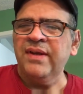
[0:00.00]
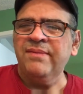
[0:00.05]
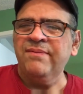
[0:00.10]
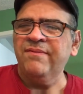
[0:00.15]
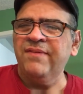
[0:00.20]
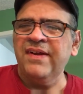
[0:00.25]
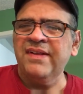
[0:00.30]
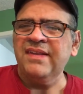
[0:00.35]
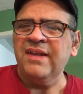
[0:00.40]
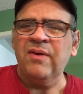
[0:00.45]
In
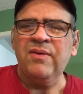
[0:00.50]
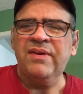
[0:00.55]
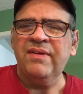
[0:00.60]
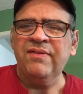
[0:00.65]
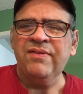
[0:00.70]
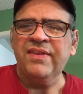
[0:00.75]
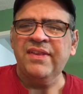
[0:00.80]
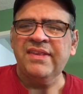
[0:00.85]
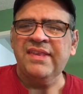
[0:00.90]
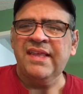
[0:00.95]
fact, I don't
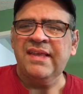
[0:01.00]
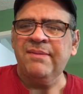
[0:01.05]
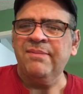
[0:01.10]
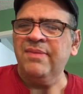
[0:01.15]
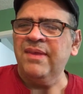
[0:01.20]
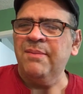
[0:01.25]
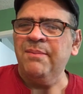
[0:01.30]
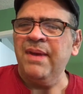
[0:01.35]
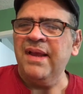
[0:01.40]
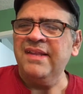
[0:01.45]
even think
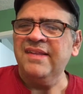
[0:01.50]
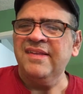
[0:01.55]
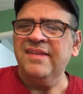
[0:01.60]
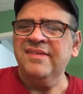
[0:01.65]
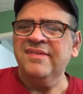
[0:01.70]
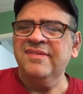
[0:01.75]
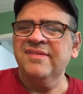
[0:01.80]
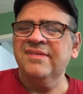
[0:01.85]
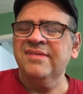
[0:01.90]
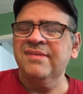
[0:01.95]
they make
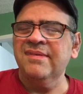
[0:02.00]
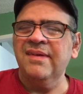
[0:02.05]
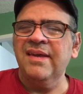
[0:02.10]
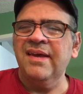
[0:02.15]
these